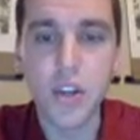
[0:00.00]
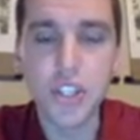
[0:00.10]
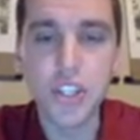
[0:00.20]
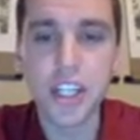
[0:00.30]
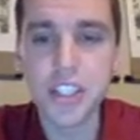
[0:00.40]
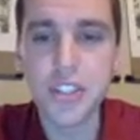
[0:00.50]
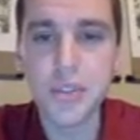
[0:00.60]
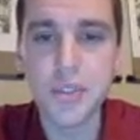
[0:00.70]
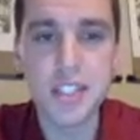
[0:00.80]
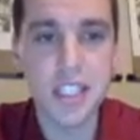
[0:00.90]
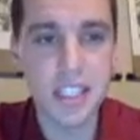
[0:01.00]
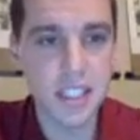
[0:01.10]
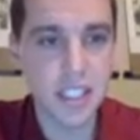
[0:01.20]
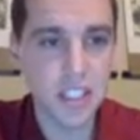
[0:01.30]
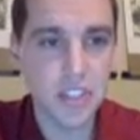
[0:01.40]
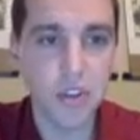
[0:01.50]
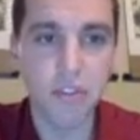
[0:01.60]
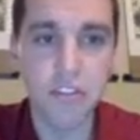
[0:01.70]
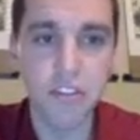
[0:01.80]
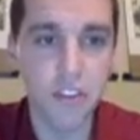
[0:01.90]
you're going to do C and D.
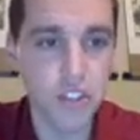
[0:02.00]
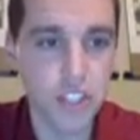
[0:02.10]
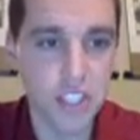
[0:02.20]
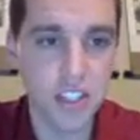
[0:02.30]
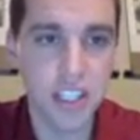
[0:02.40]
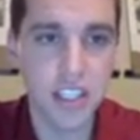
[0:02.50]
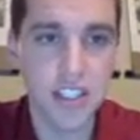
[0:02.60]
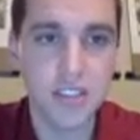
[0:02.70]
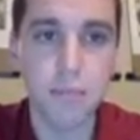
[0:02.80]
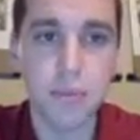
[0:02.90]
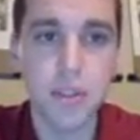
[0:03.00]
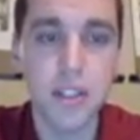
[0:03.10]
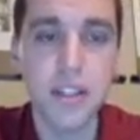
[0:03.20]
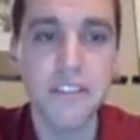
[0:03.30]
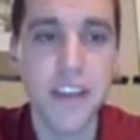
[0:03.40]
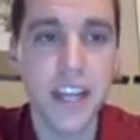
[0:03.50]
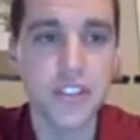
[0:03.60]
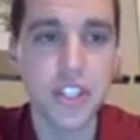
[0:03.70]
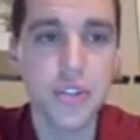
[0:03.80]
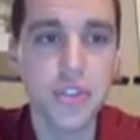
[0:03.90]
So just looking at this, completely
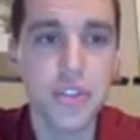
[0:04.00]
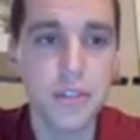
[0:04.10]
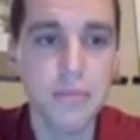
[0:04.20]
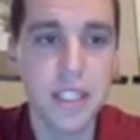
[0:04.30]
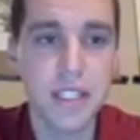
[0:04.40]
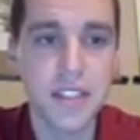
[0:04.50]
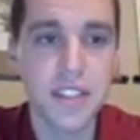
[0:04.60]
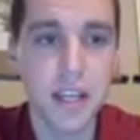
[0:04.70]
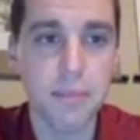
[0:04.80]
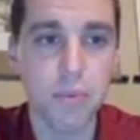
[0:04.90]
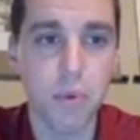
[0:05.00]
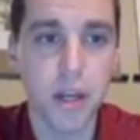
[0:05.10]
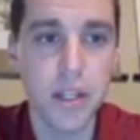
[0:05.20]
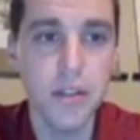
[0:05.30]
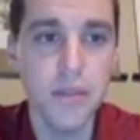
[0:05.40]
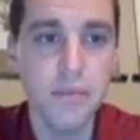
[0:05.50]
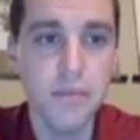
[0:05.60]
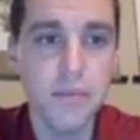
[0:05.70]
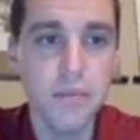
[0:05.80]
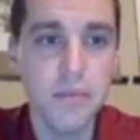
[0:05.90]
factoring usually means step 1
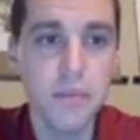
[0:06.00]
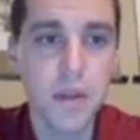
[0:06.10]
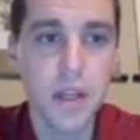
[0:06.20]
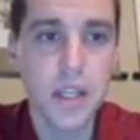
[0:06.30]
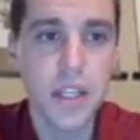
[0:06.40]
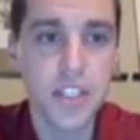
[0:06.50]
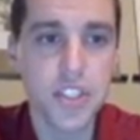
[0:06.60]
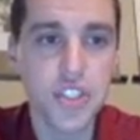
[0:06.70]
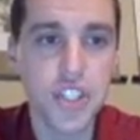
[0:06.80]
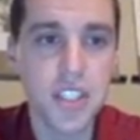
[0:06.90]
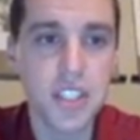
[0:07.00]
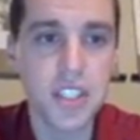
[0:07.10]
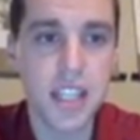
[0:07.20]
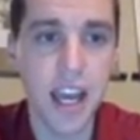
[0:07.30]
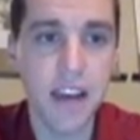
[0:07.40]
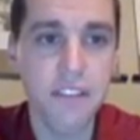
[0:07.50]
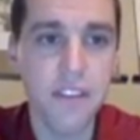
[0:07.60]
is GCF.